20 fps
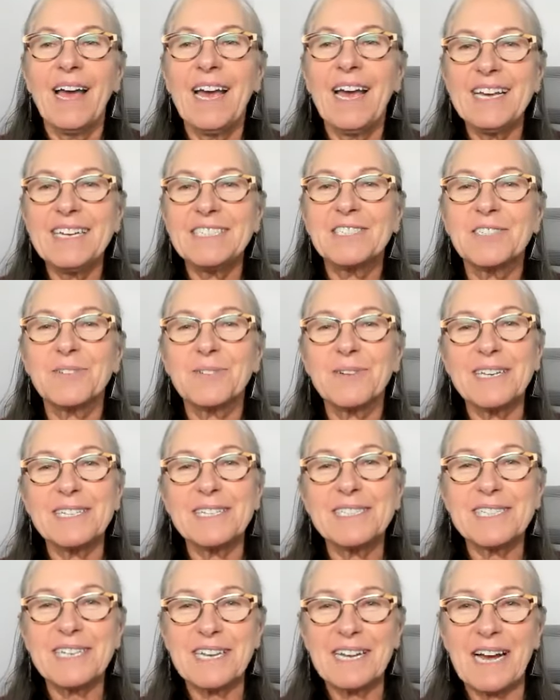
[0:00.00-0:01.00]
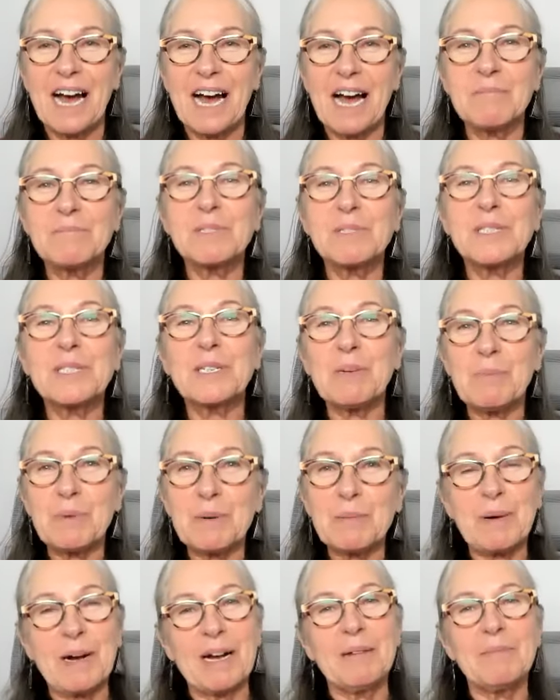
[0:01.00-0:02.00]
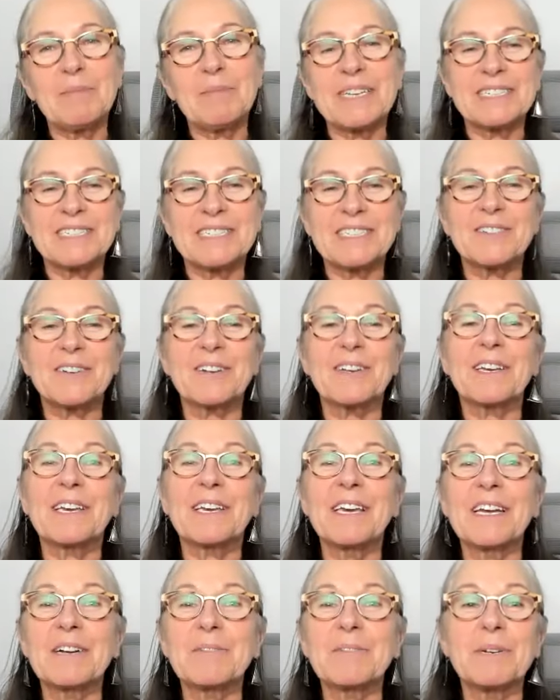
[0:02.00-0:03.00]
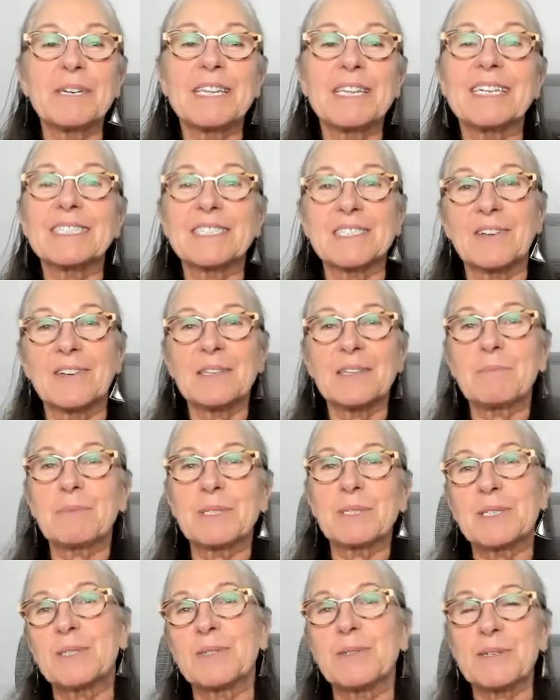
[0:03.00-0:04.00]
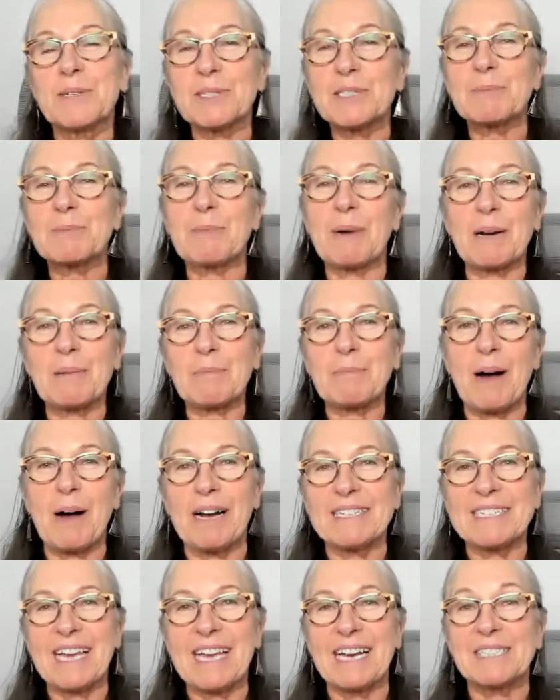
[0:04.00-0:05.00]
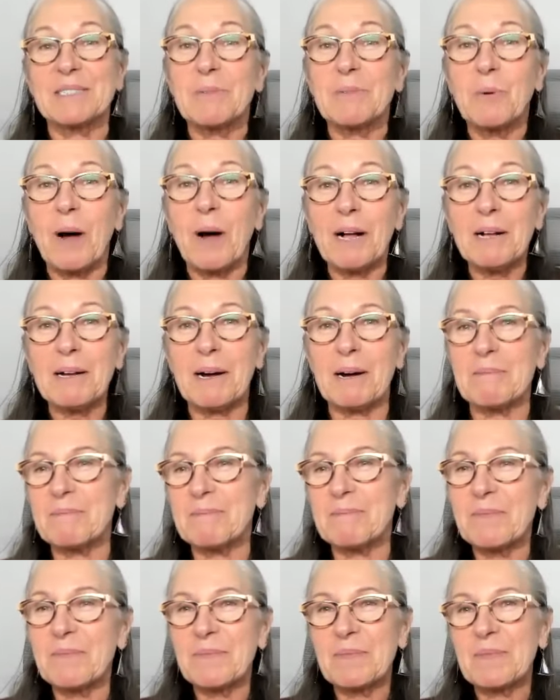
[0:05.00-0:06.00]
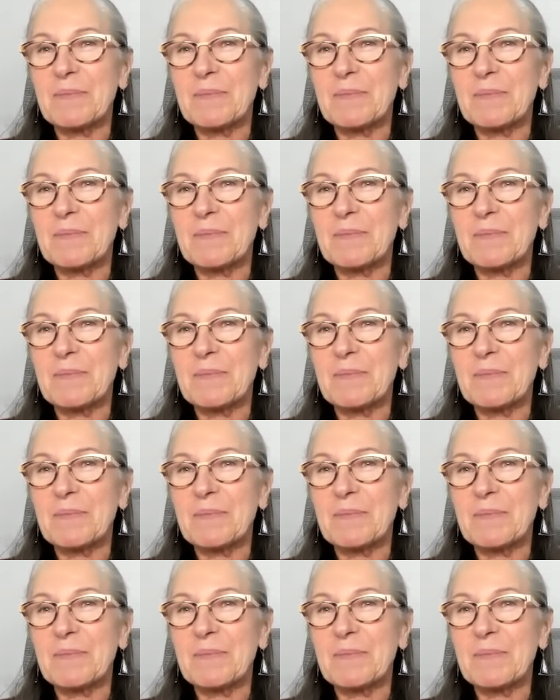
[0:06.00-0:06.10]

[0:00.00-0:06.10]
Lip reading: Hey, Tracy, I'm super pumped that you're here with us on the Pursue Your Spark podcast. Welcome.